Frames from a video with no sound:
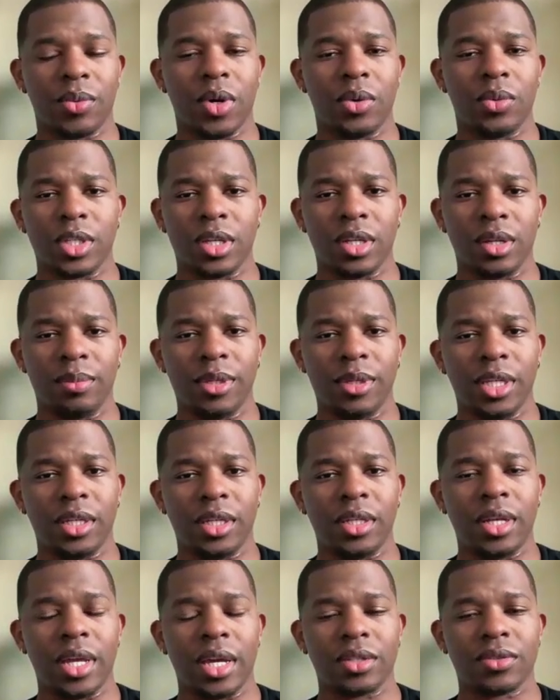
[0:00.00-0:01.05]
what was going to
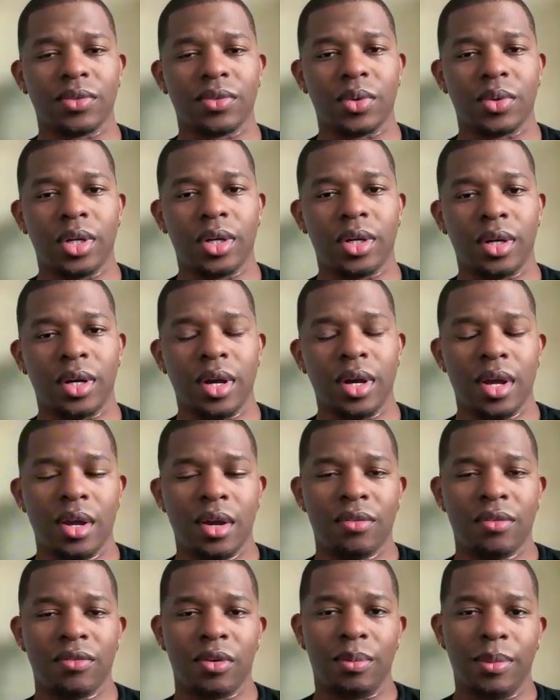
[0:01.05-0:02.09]
be next for
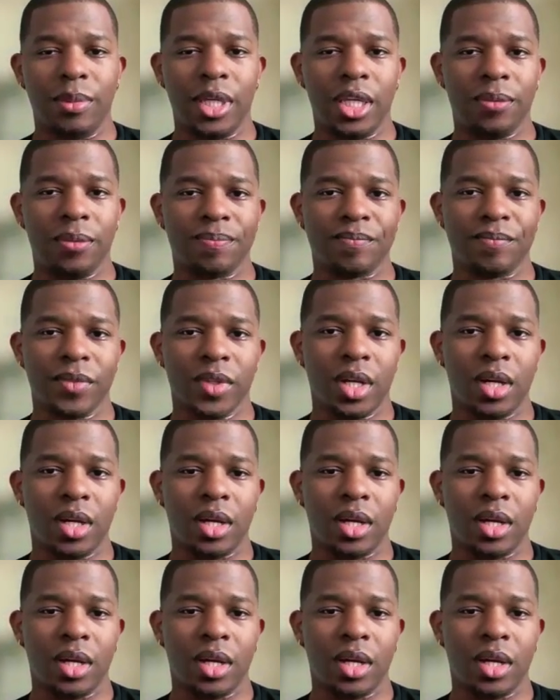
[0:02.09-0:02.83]
me.